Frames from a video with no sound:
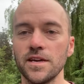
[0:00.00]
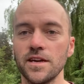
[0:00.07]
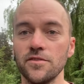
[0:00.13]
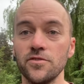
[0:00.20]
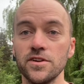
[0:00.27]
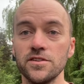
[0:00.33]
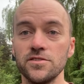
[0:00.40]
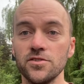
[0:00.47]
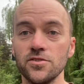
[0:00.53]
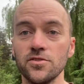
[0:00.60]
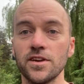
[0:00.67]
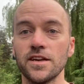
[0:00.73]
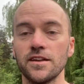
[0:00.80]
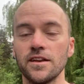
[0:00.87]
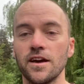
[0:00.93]
If we do
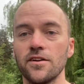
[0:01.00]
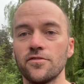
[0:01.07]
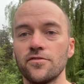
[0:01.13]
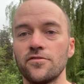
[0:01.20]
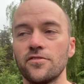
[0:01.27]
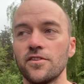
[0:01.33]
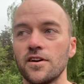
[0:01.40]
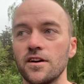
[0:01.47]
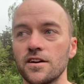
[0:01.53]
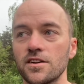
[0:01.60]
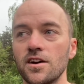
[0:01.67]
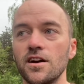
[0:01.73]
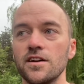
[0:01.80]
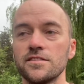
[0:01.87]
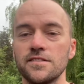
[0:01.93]
get enough
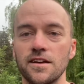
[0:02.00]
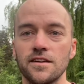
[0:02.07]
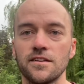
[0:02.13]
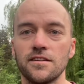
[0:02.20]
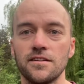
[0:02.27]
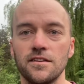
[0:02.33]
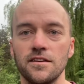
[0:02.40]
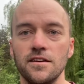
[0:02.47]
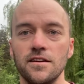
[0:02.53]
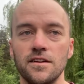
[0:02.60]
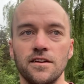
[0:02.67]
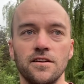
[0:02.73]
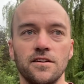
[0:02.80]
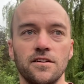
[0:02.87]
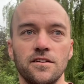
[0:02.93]
content,
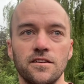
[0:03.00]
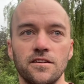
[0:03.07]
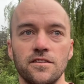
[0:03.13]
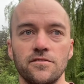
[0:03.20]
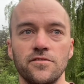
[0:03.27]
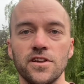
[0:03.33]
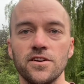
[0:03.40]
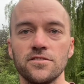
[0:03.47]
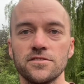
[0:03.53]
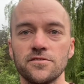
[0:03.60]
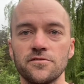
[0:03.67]
videos and